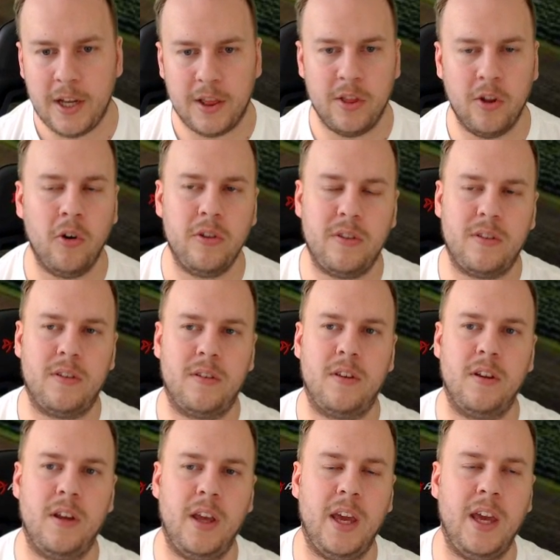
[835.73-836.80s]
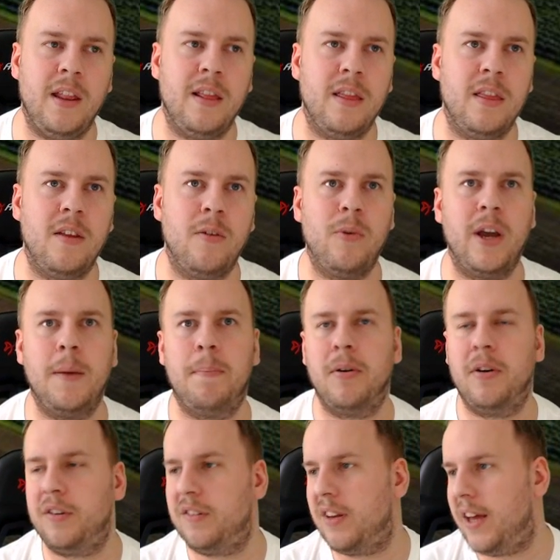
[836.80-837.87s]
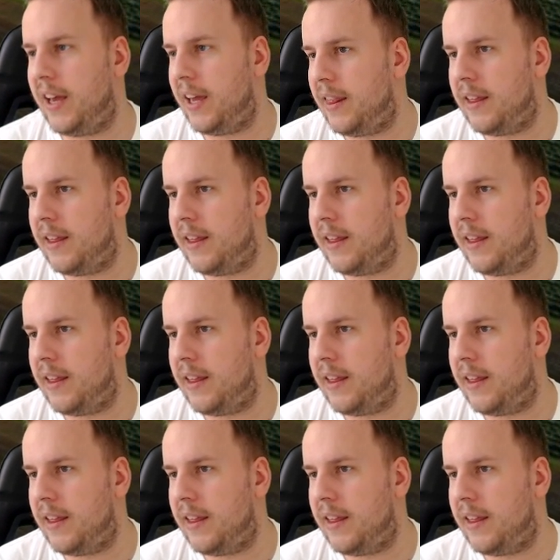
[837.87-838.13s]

Not in the way per se